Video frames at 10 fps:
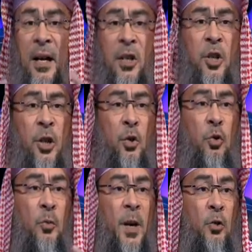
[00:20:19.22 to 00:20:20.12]
you to
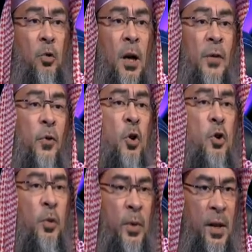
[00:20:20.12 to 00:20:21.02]
make dua for your
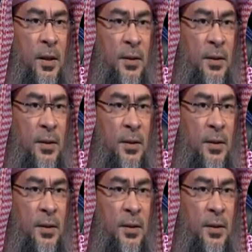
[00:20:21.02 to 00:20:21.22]
brothers,